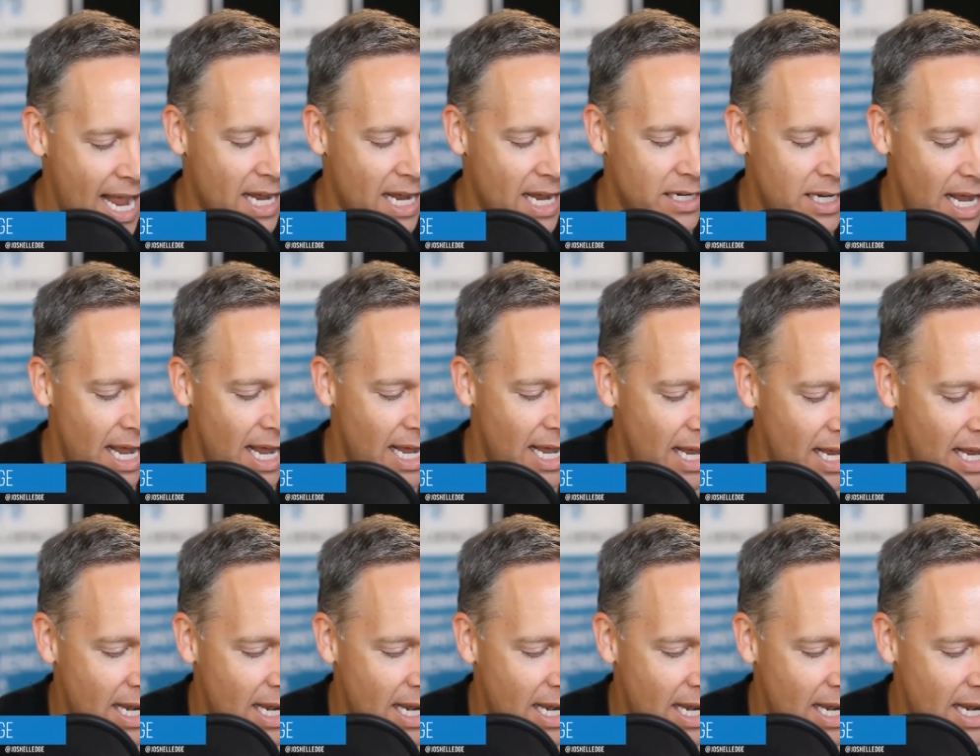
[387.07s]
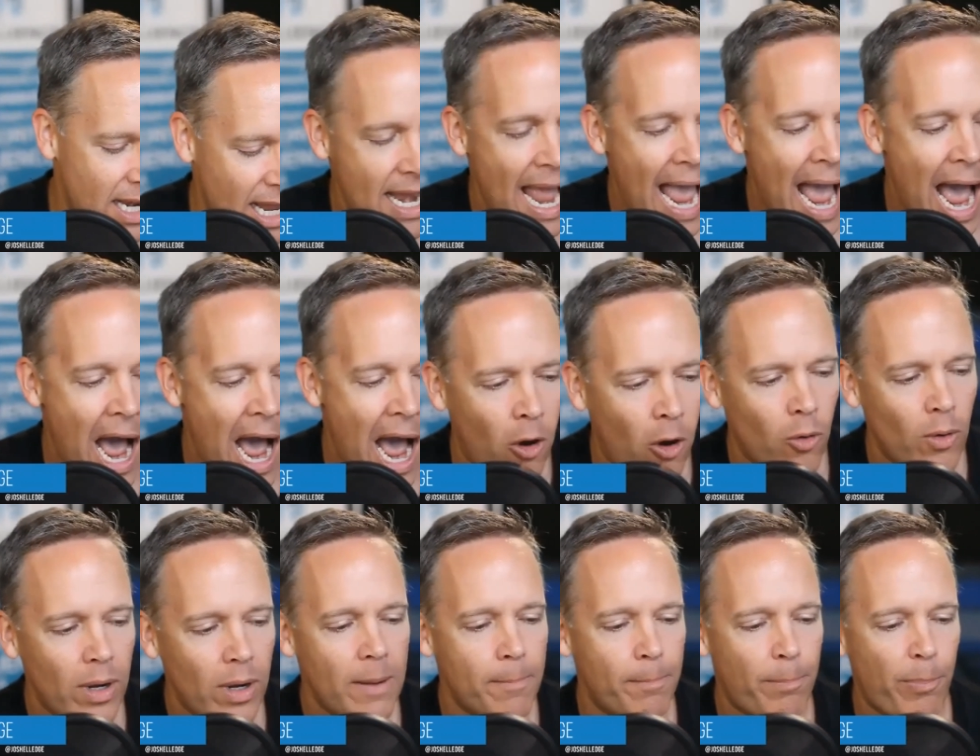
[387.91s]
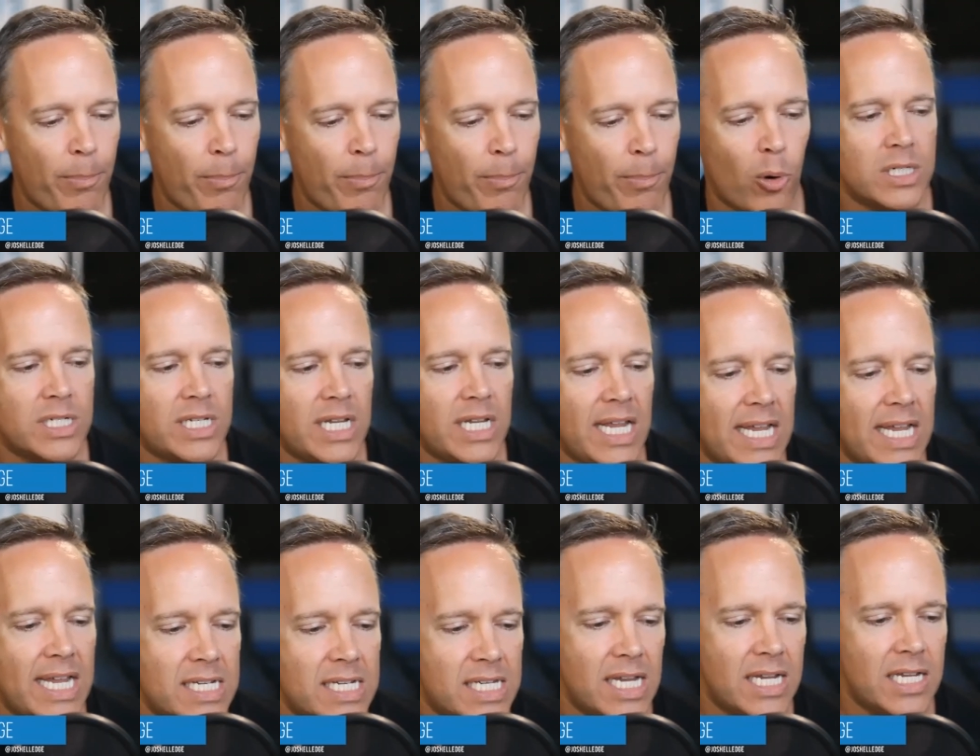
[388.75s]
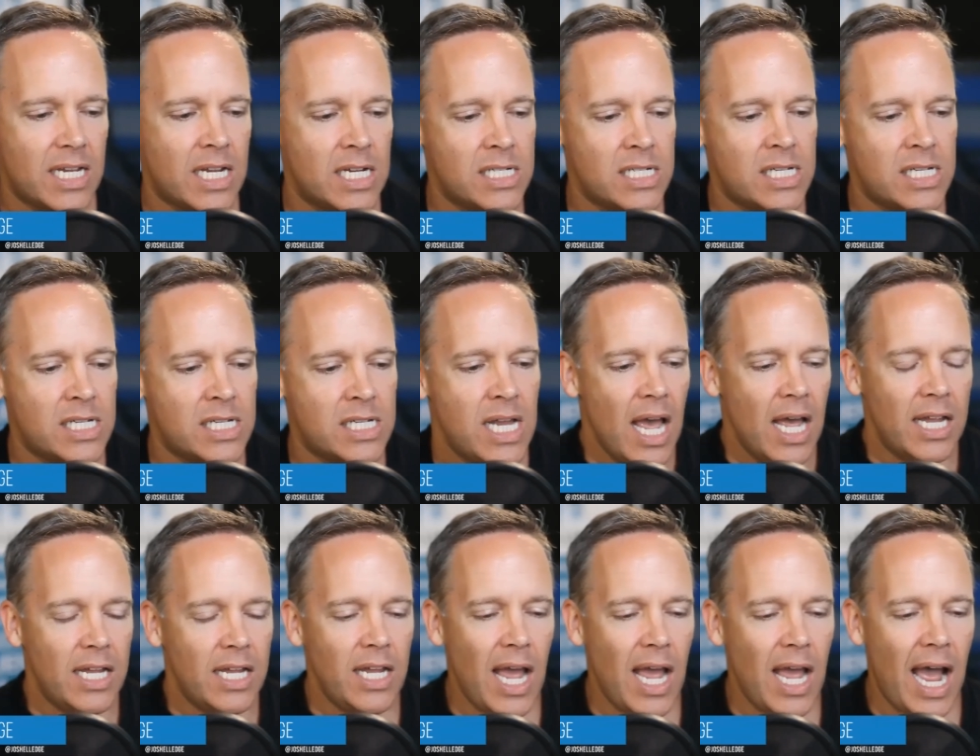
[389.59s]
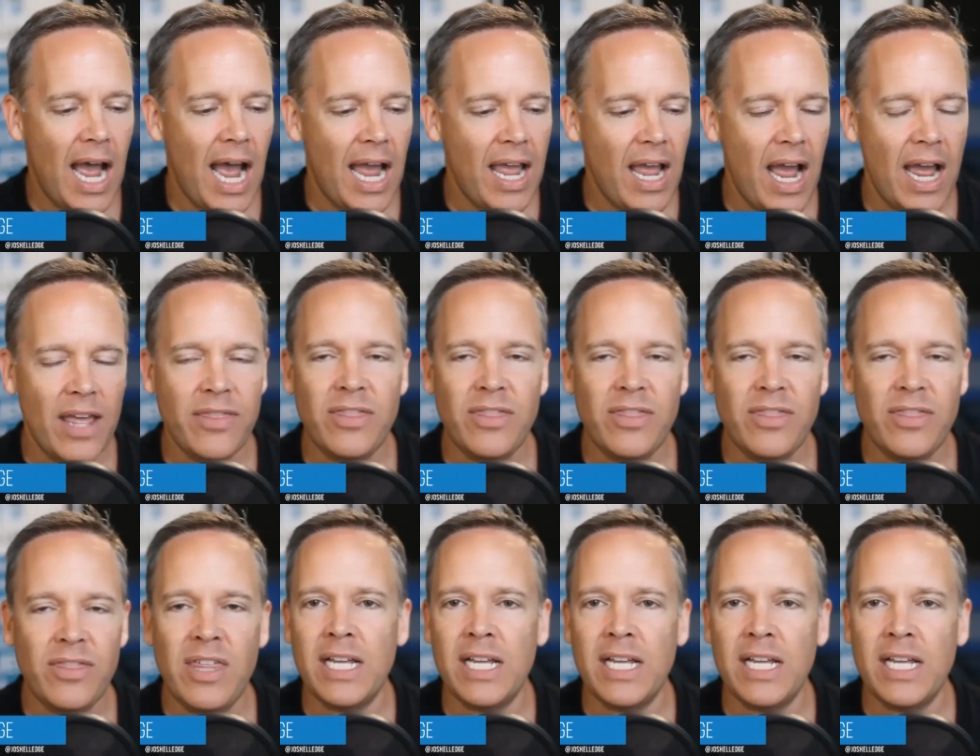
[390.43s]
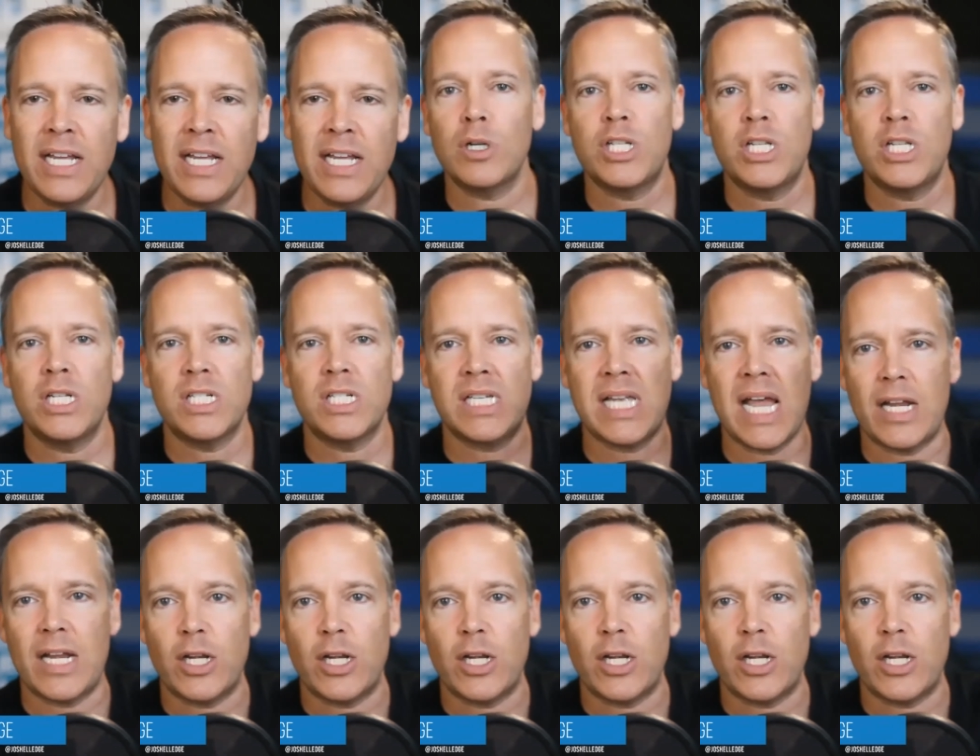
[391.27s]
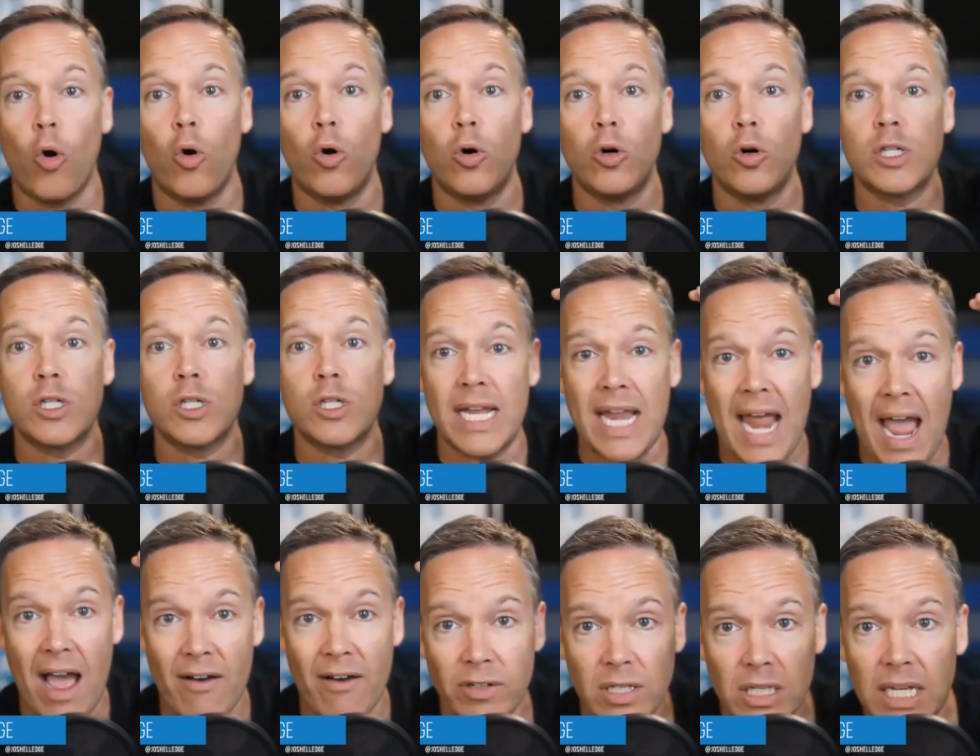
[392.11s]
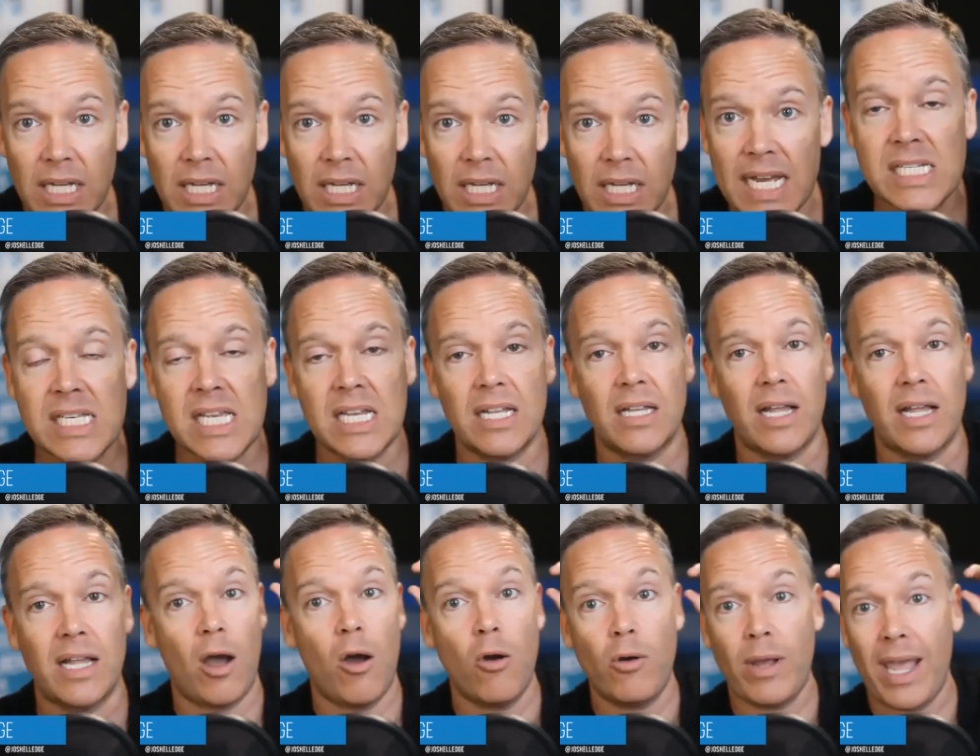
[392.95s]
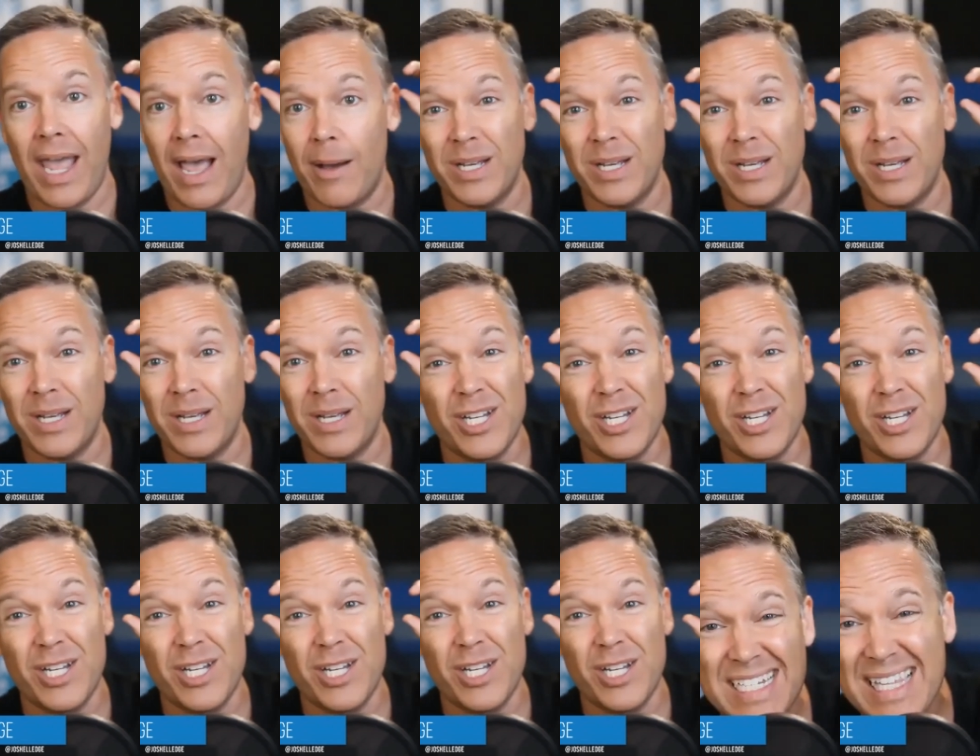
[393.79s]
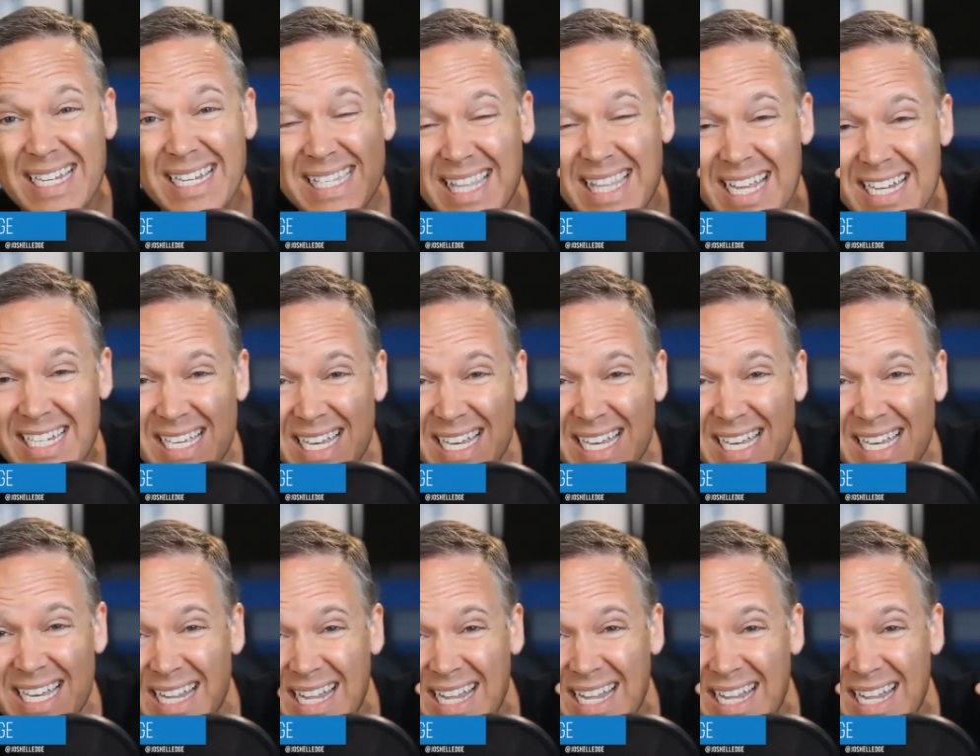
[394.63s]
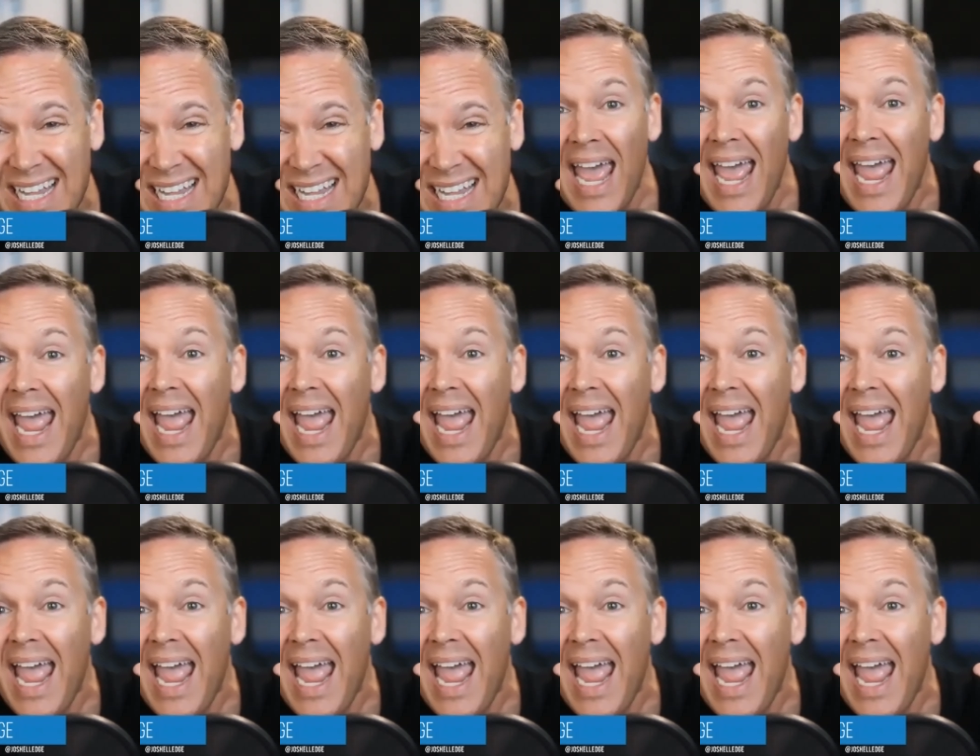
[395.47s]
And how important is it? 'Cause I think it's important to set goals and have lists and like, okay, I'm going to do this, this, this, and this.